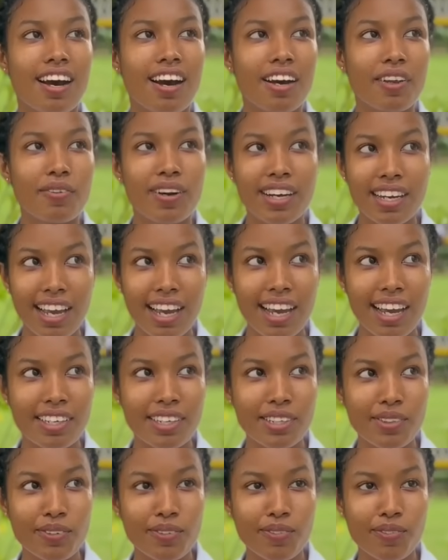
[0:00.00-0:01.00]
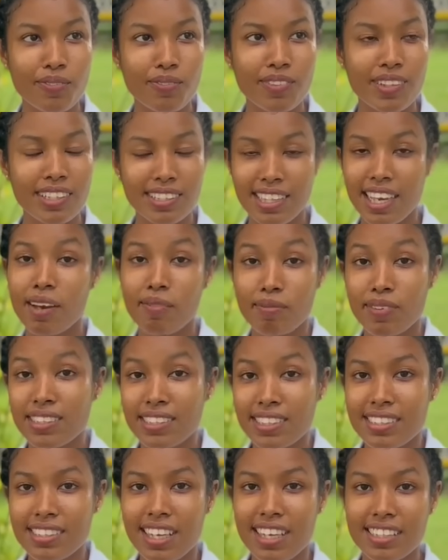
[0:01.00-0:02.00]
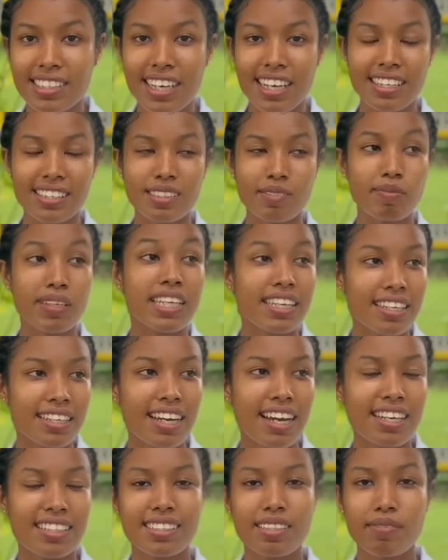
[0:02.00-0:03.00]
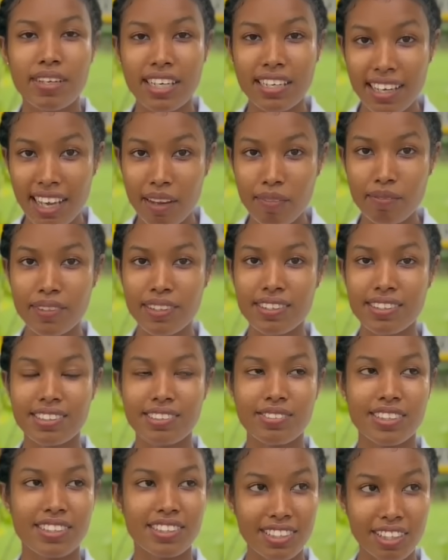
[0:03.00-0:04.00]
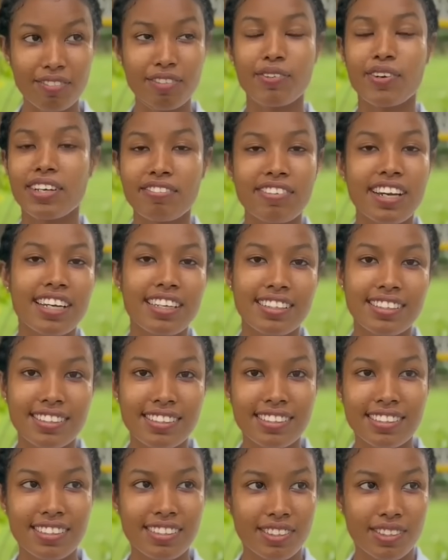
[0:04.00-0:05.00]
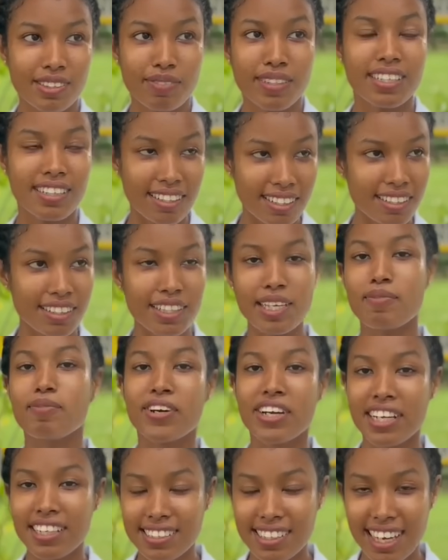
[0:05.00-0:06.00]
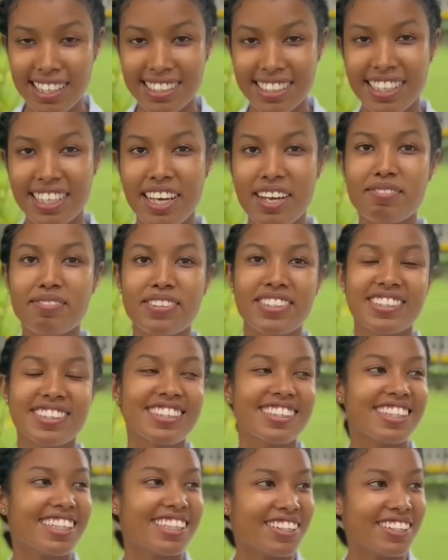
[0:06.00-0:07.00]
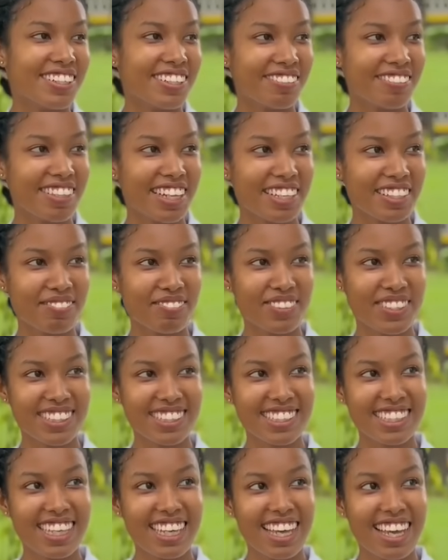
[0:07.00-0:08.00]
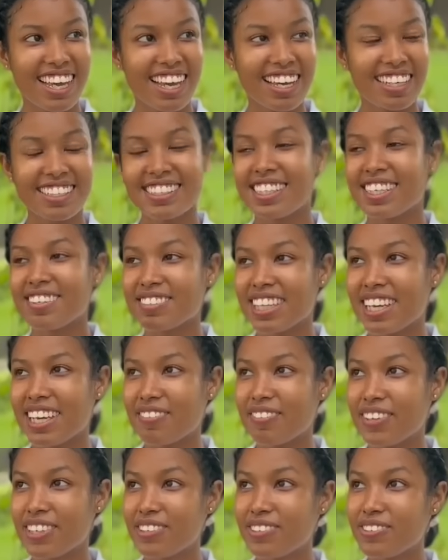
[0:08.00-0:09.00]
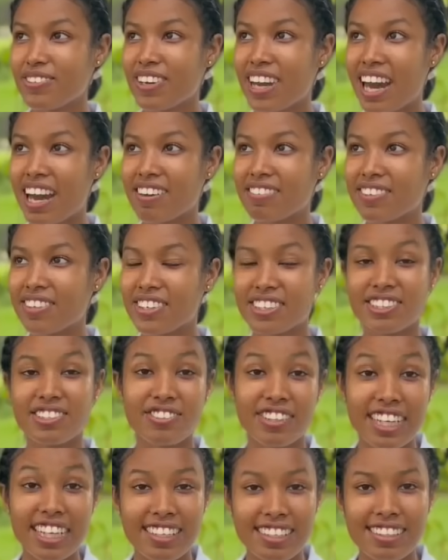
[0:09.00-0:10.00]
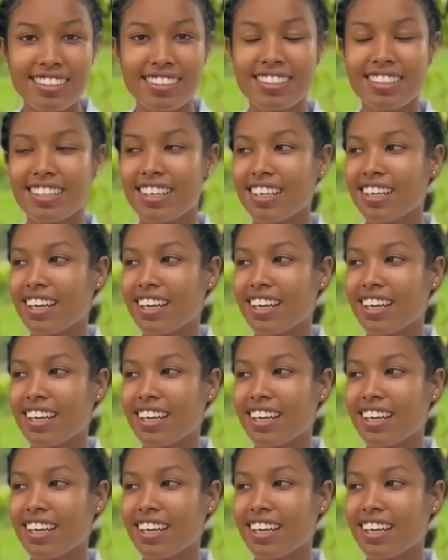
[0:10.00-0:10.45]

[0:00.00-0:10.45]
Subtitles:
On one hand, this campus is not as big as the main campus, which everyone finds to be the more exciting campus and all of that. But at the same time, we do have our strengths.